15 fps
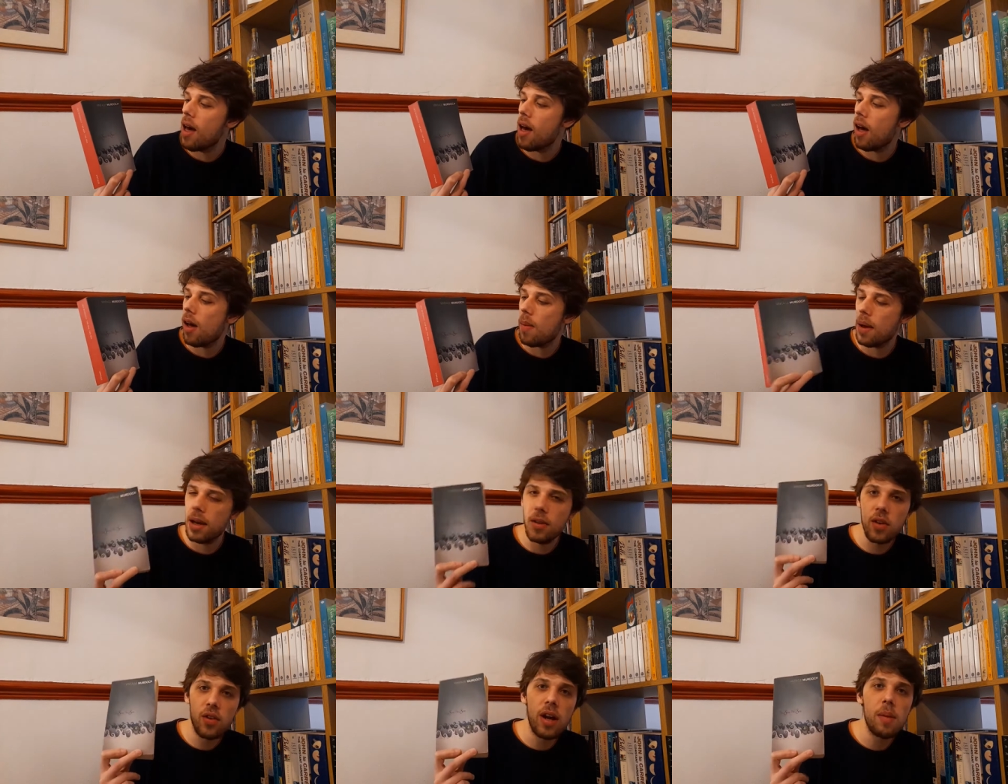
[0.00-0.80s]
And
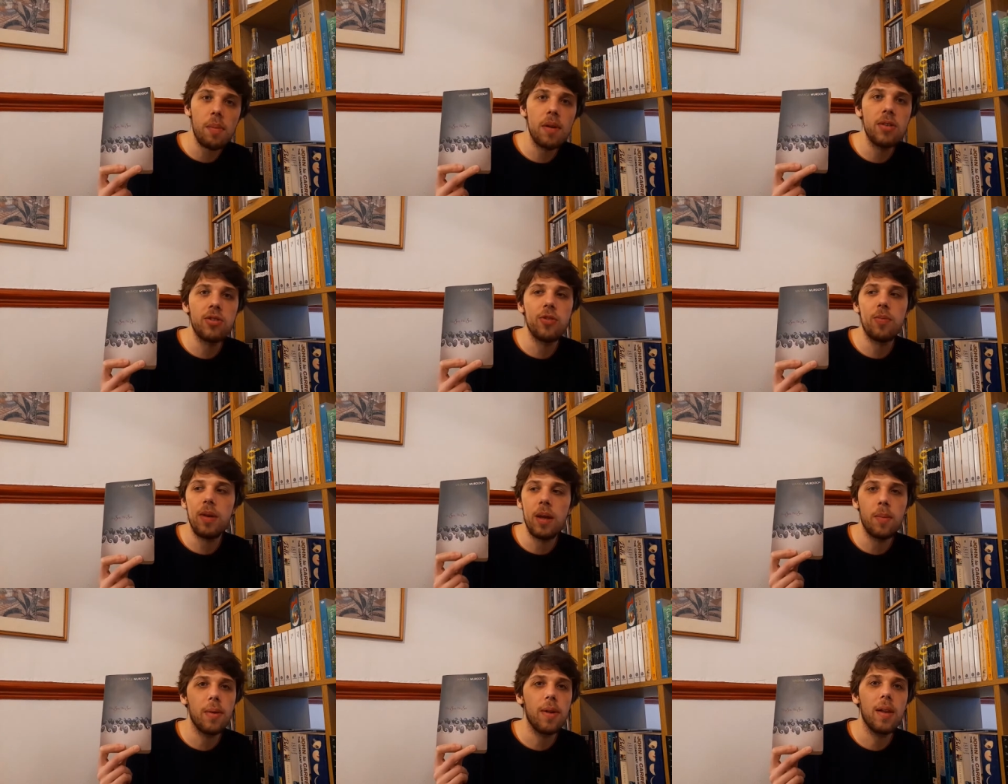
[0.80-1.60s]
there's a great bunch of
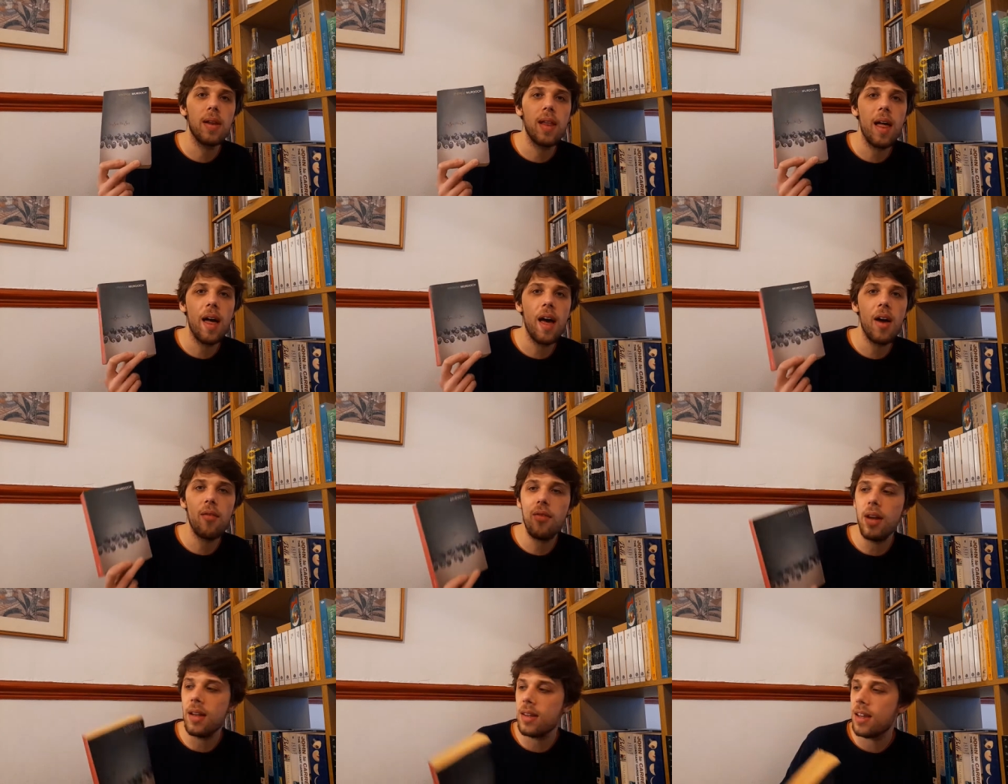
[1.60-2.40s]
people
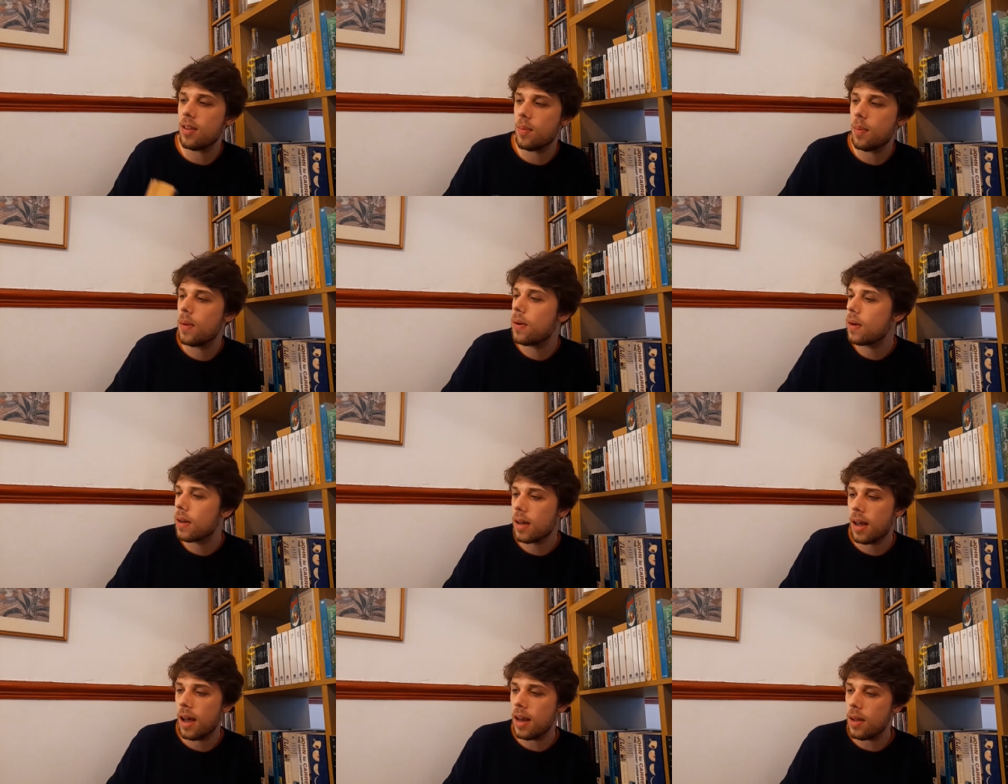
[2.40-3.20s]
reading this book,
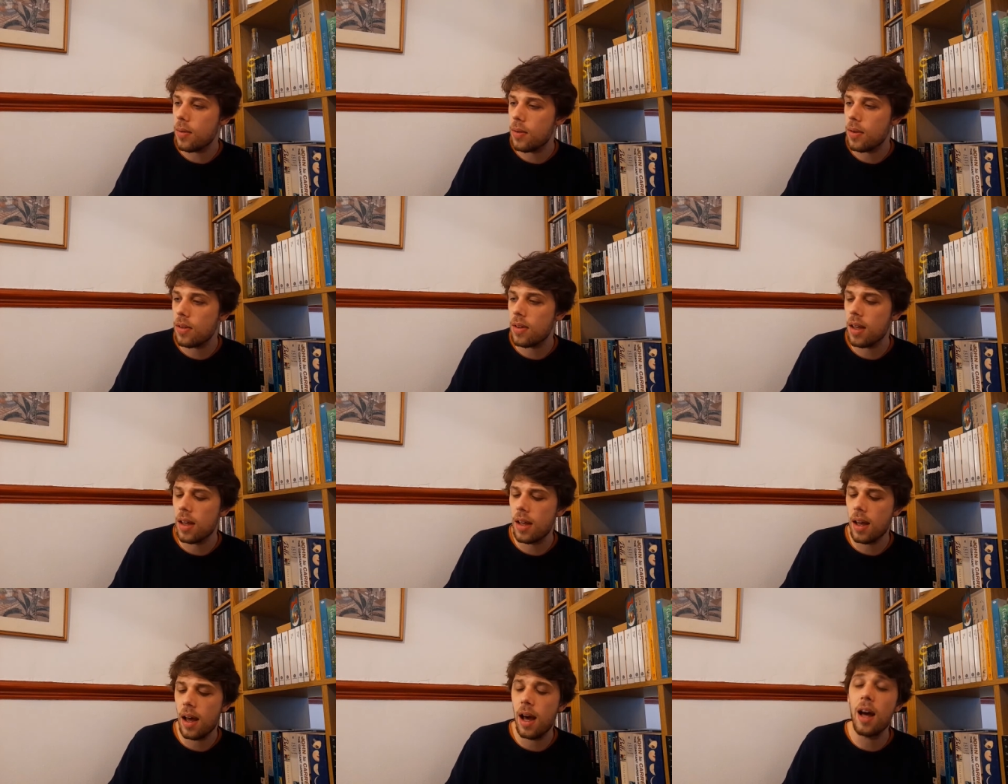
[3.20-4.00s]
and it was,
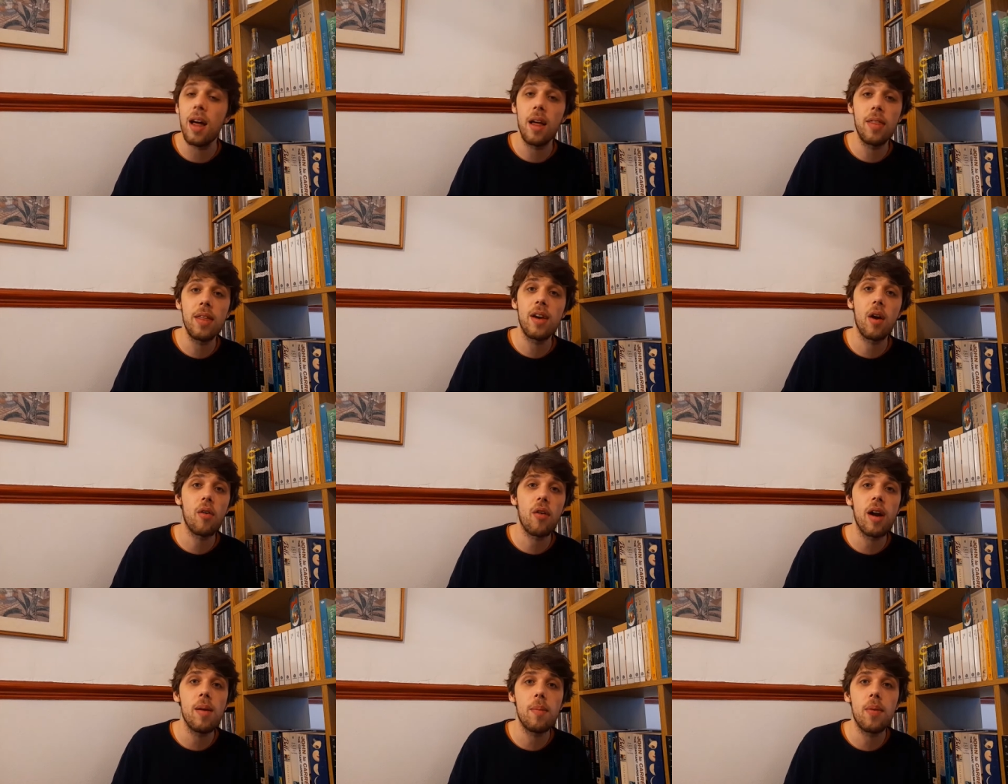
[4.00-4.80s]
I think, a
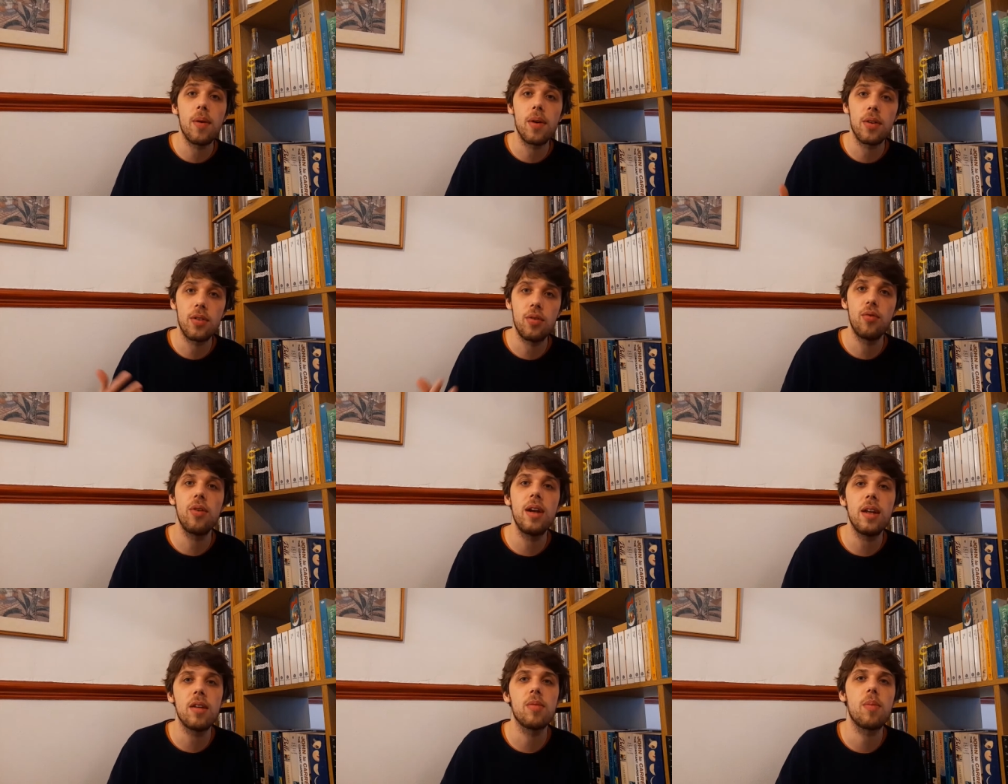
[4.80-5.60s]
great book to
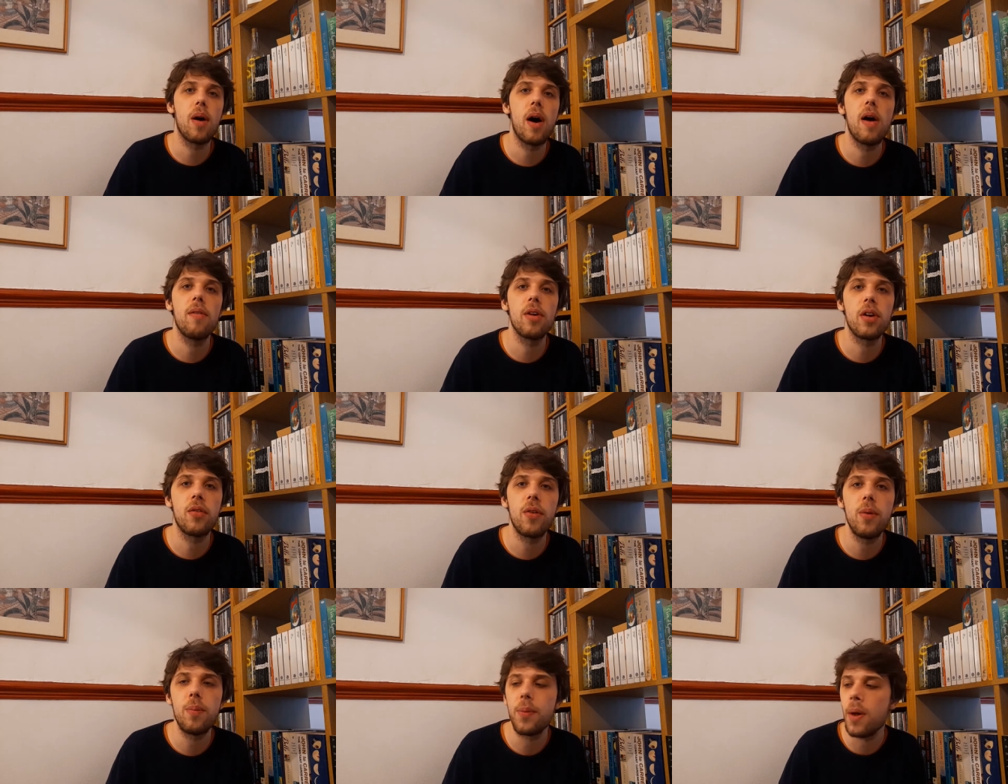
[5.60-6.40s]
read as part of a
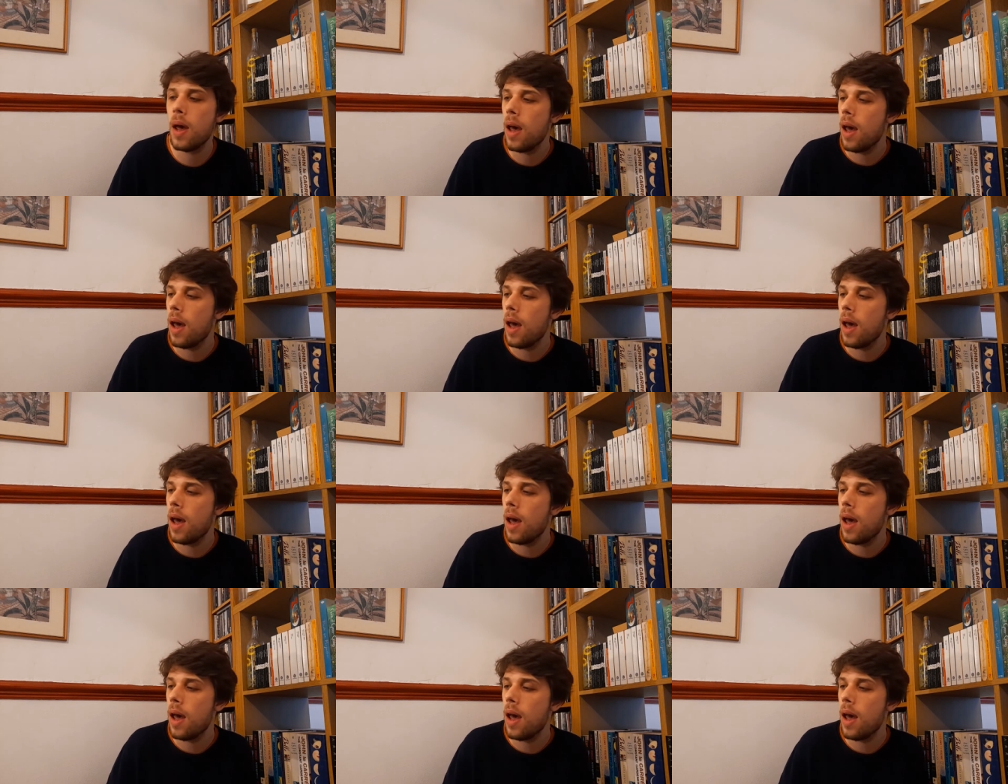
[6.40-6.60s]
group.